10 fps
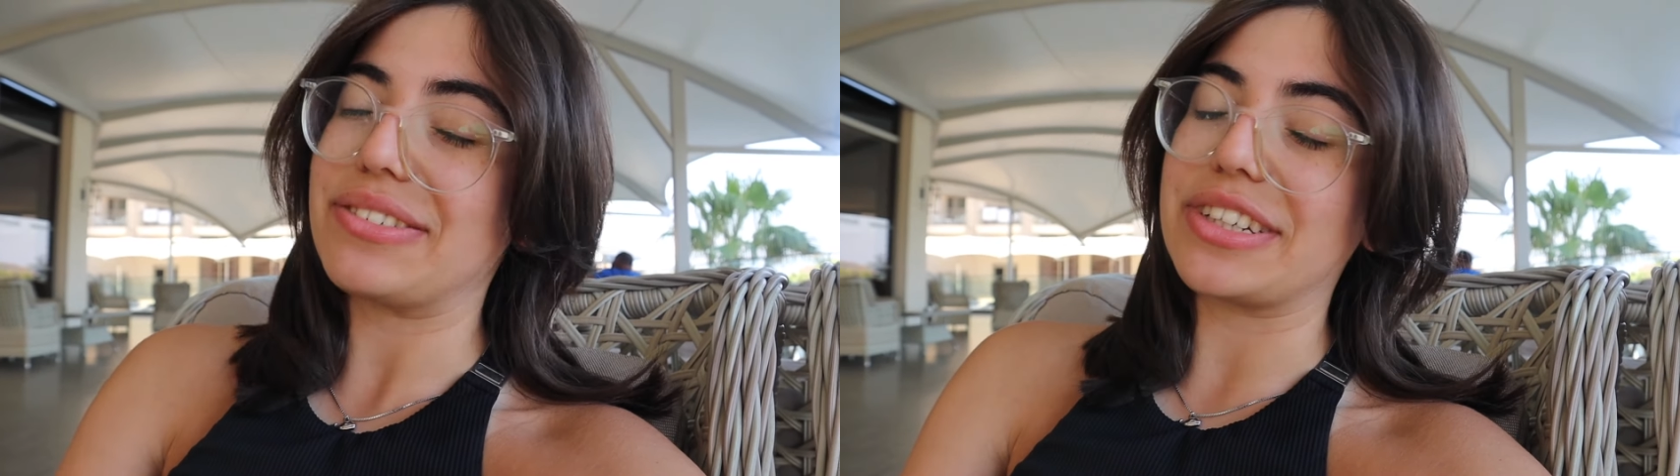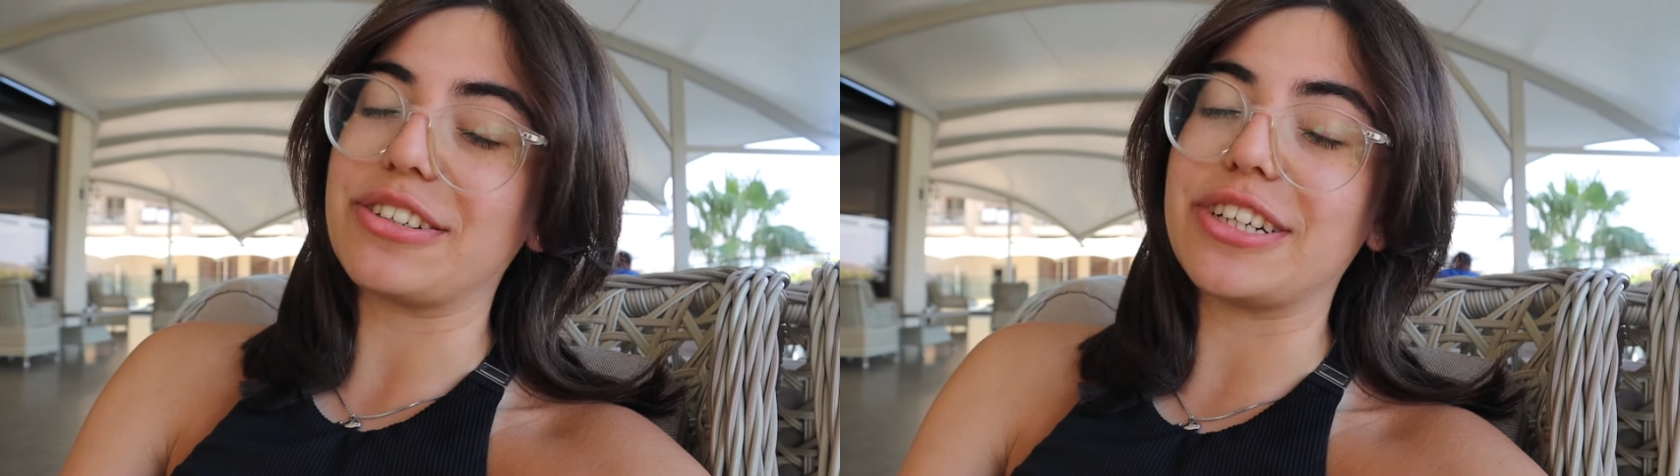
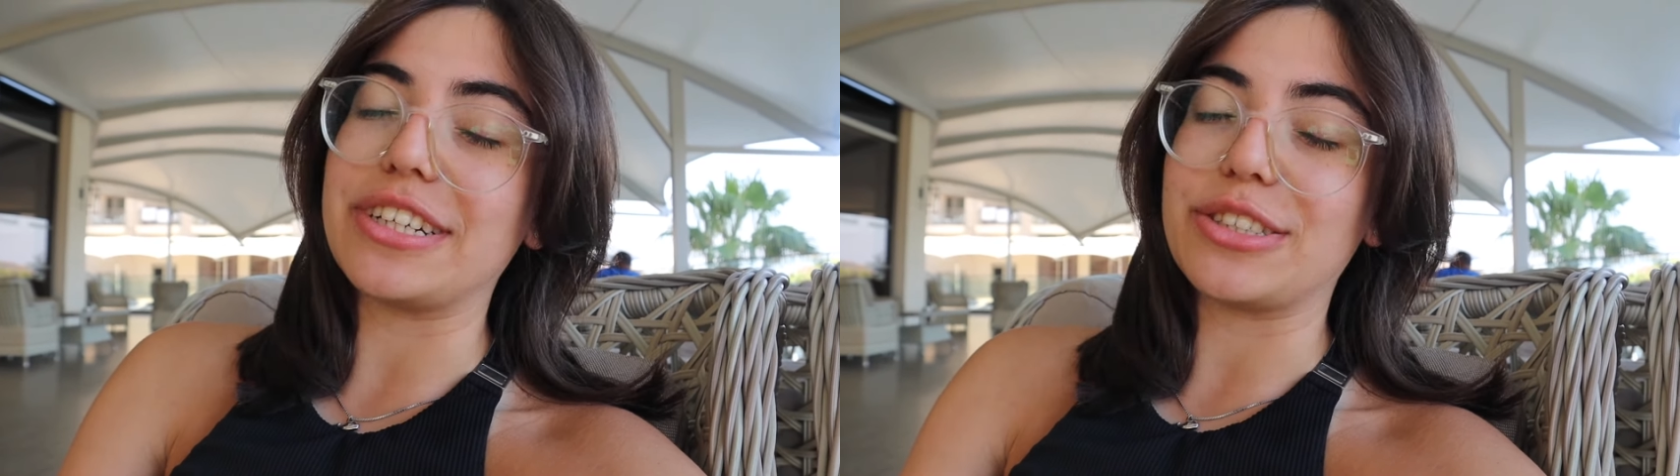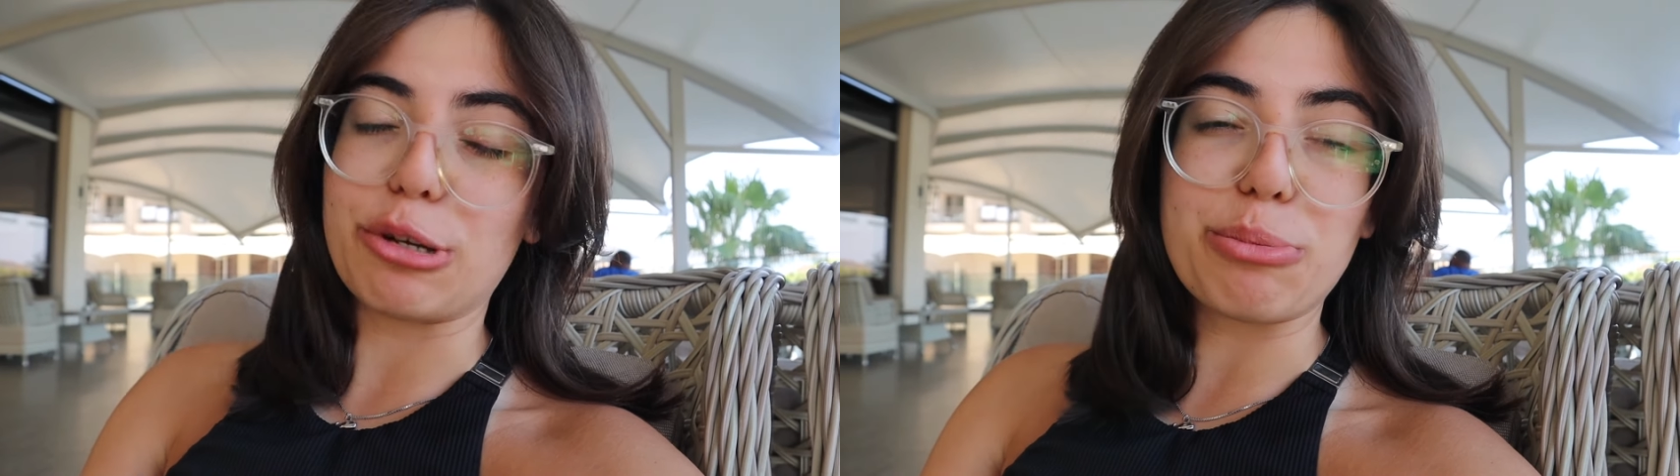Victory
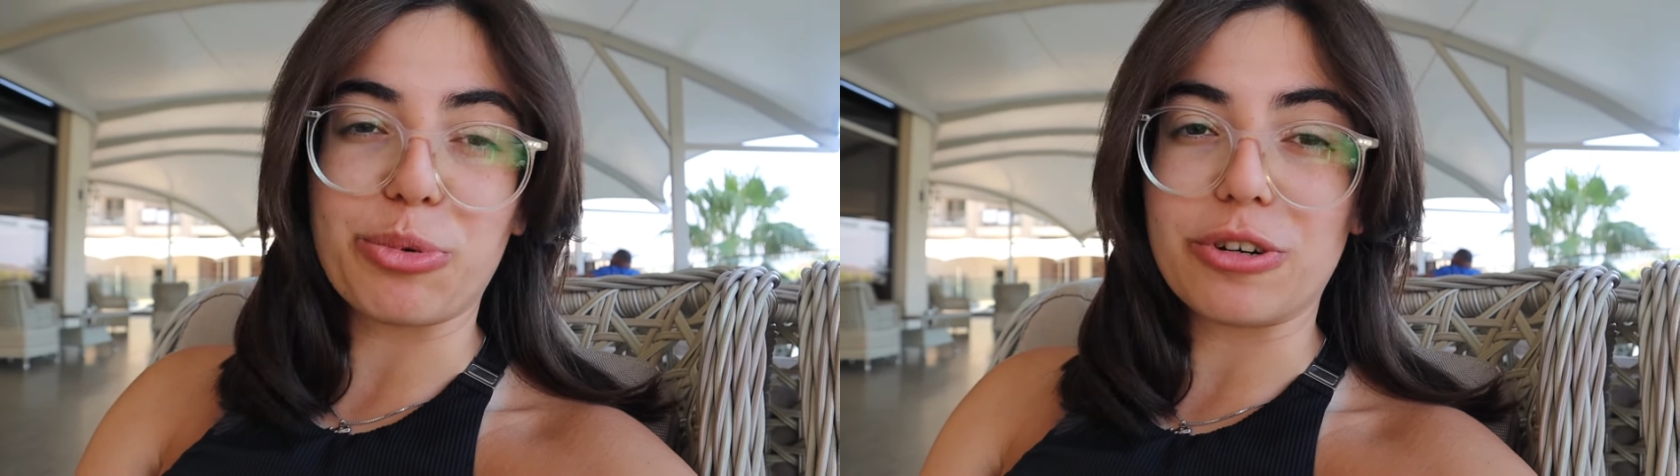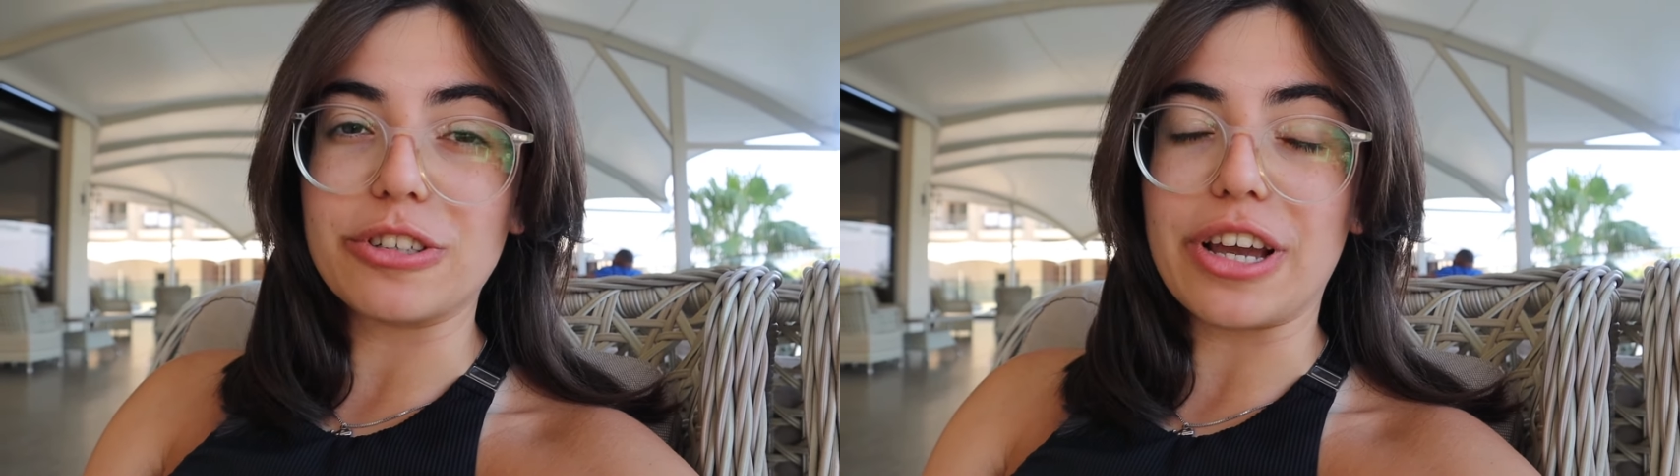Day is so
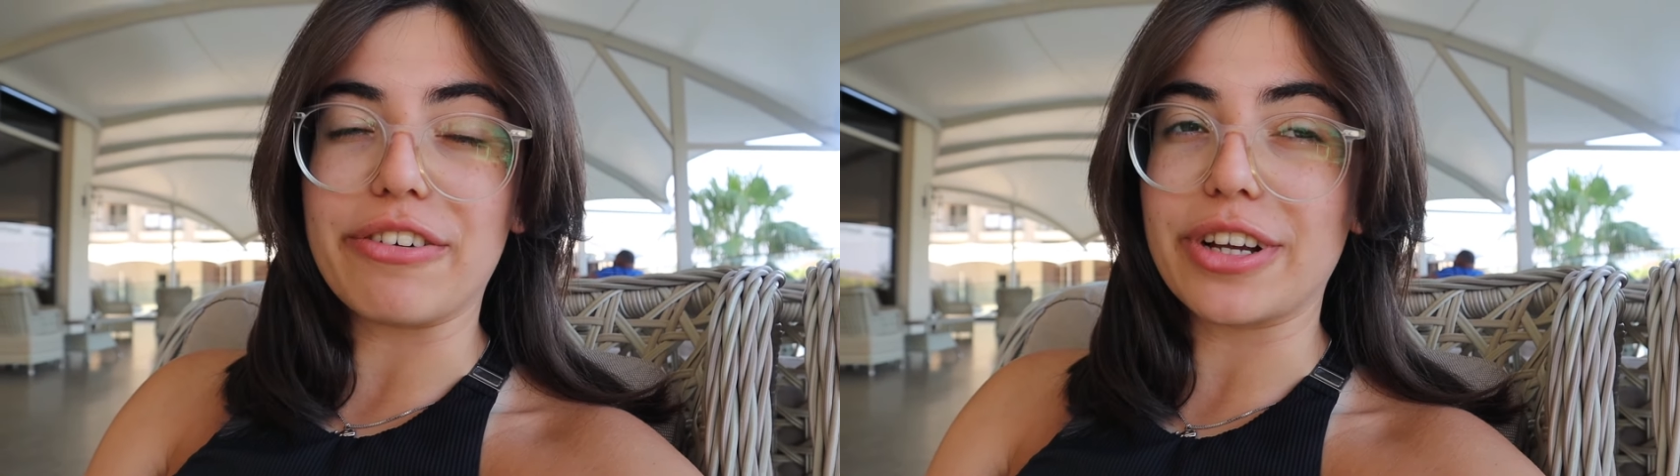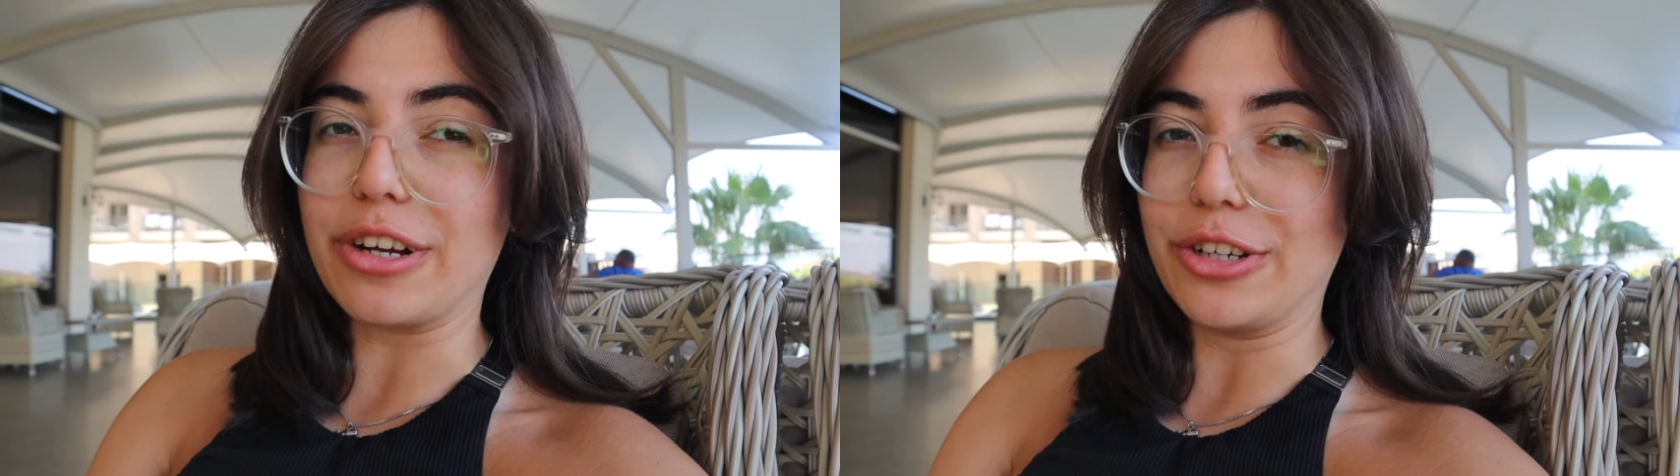important to
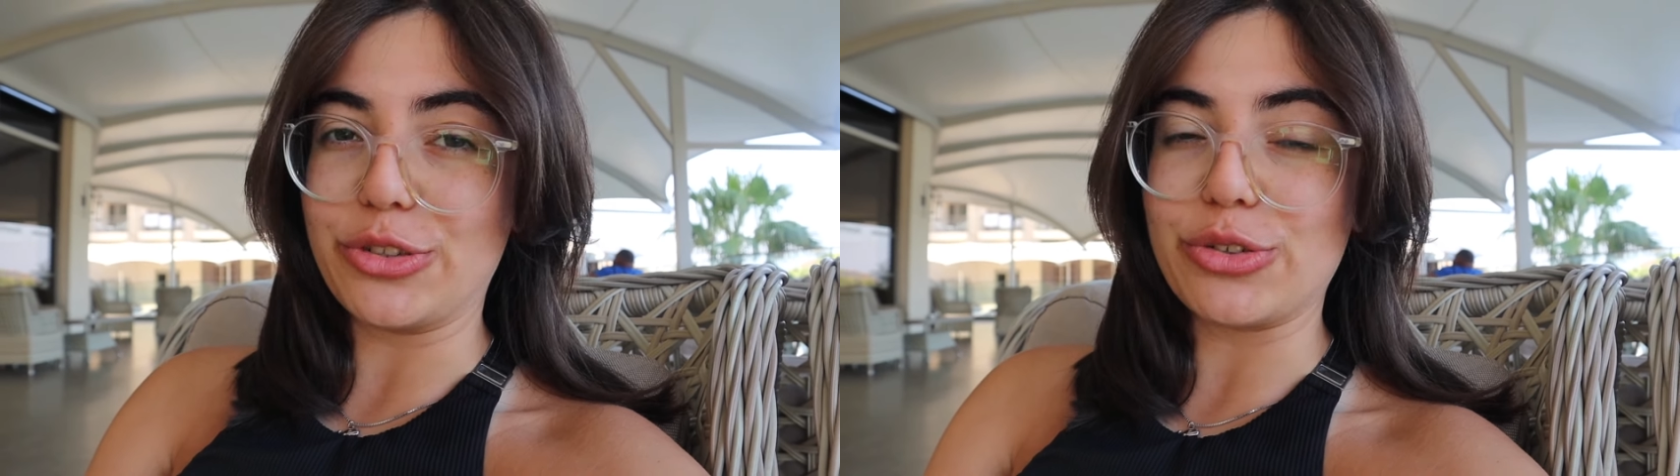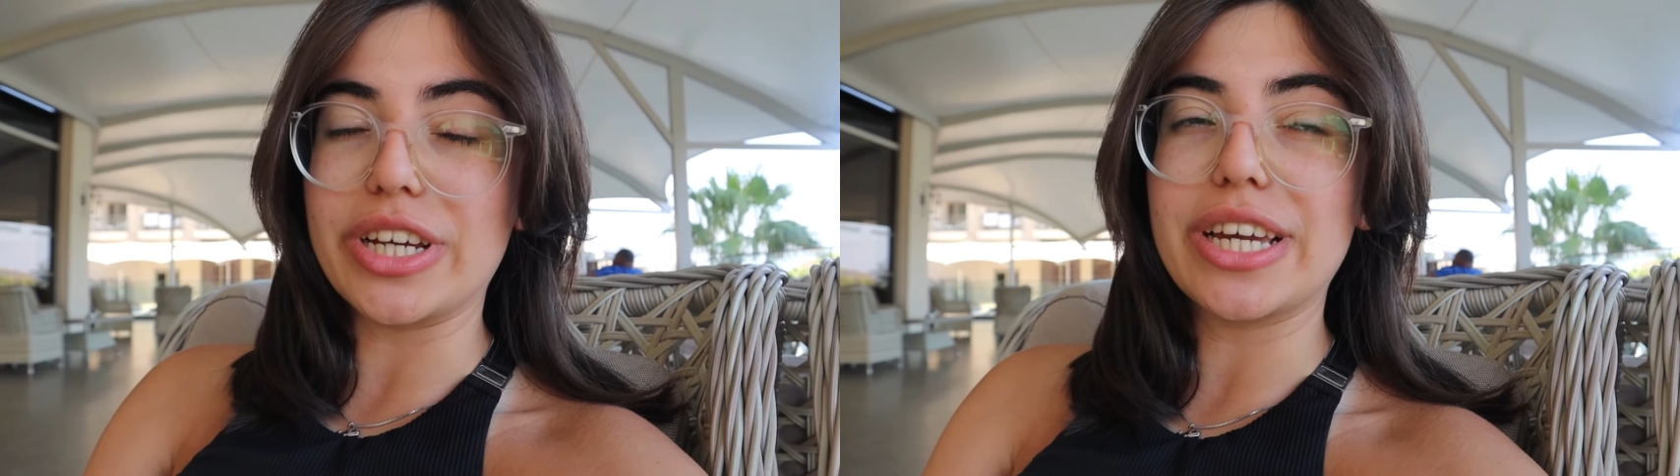every
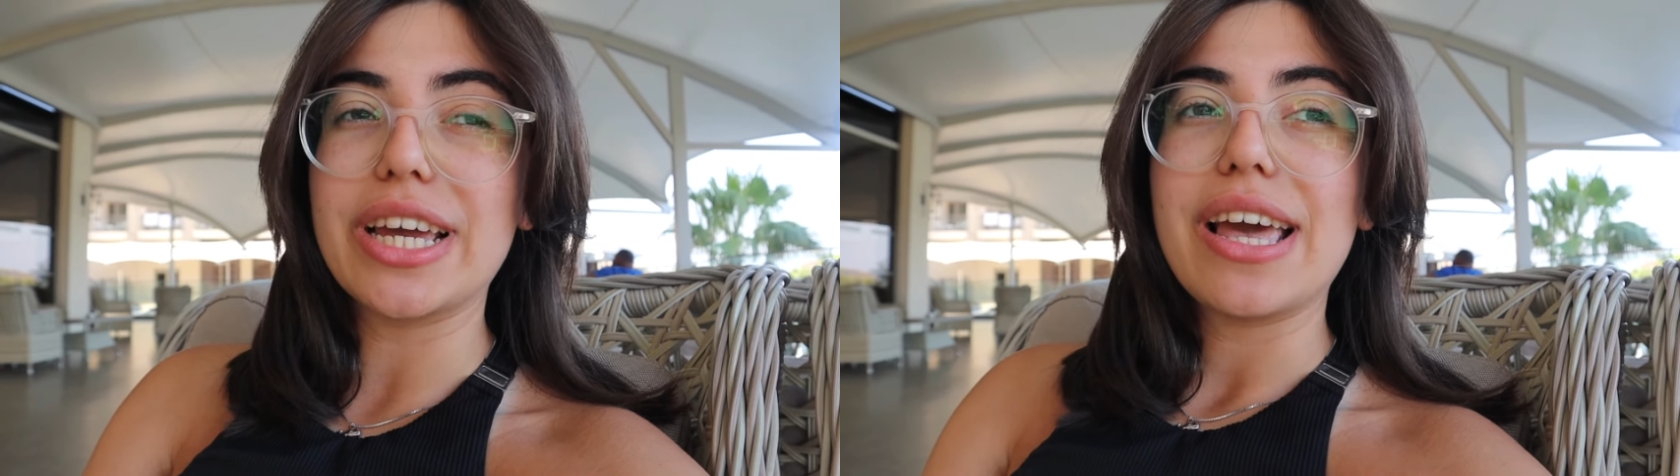country,